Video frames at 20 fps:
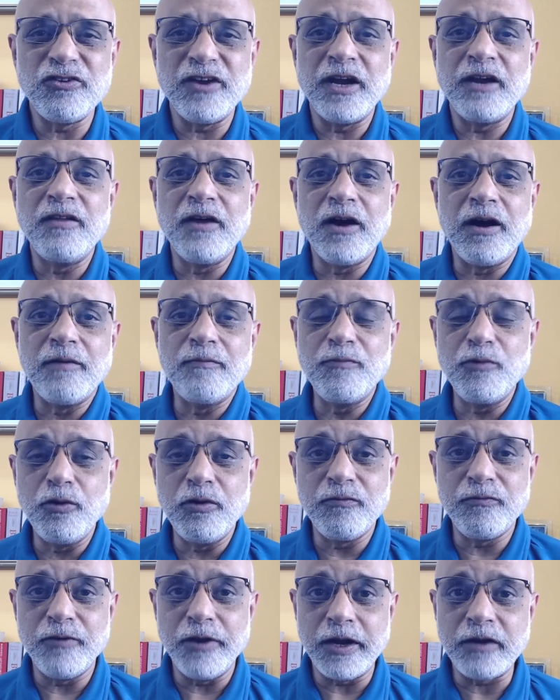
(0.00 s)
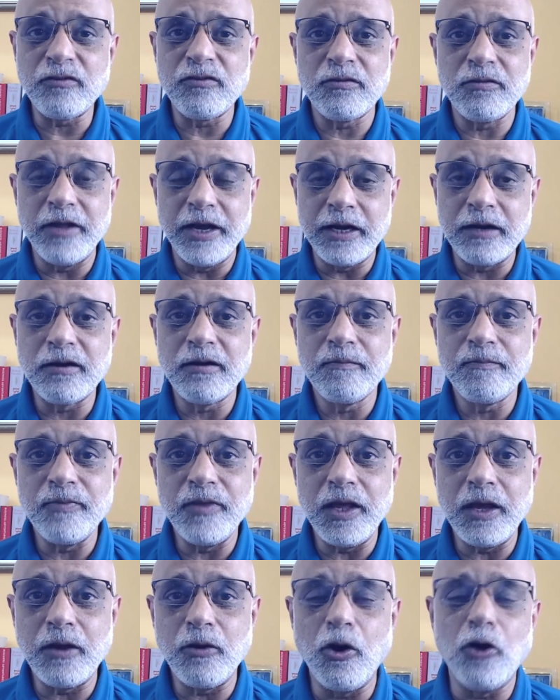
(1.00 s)
and the harmful effects that
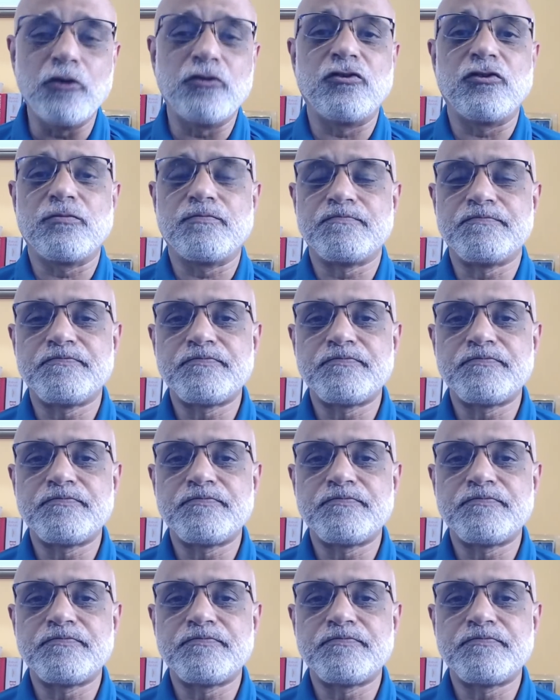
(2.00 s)
they cause?